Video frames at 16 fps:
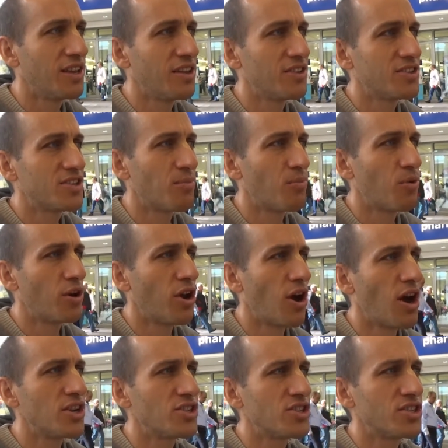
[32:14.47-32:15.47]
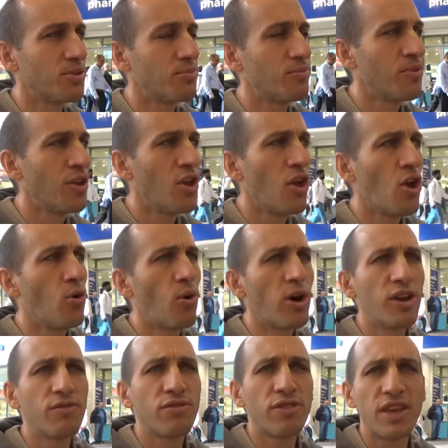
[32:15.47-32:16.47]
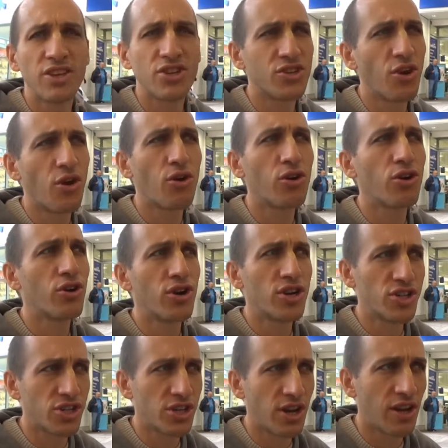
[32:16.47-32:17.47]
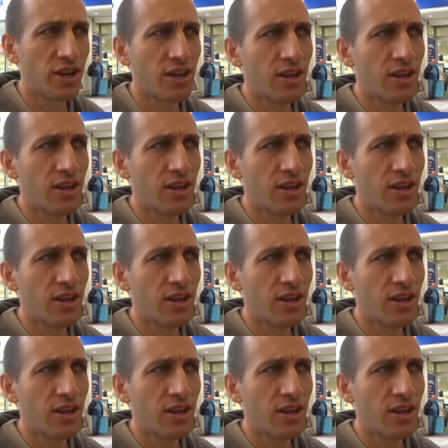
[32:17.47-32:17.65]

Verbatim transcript: someone asked him, what if there's no Krishna?